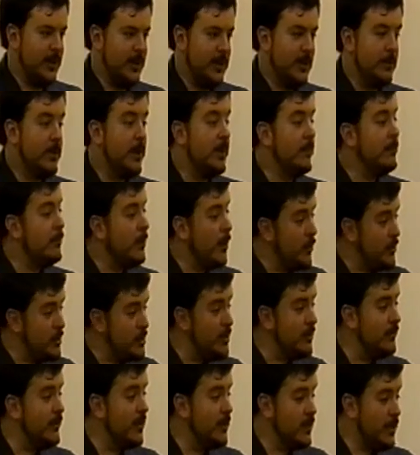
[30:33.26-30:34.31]
But most
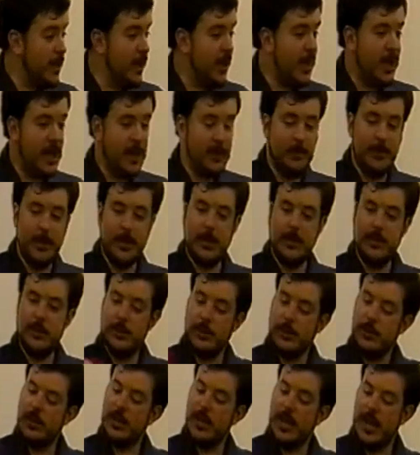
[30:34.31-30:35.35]
of the time, you're
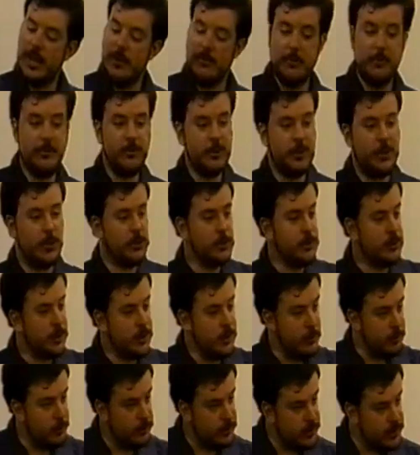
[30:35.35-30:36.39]
going to have children
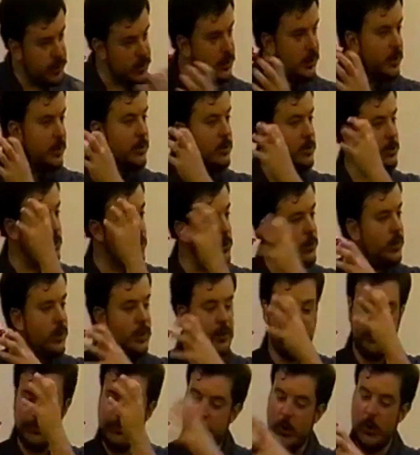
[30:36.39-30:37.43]
completely, totally
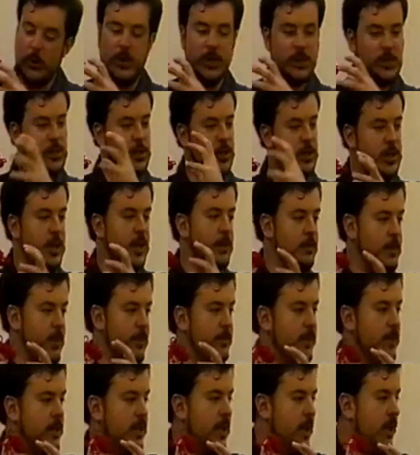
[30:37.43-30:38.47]
focused on that
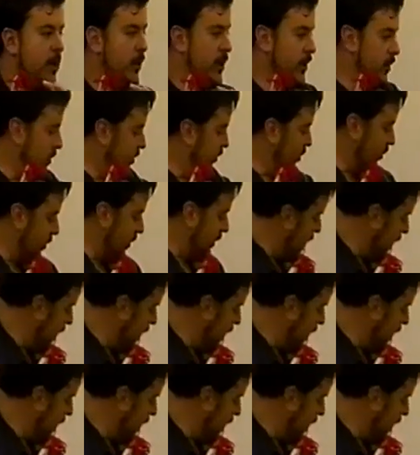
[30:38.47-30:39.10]
puppet character, so they're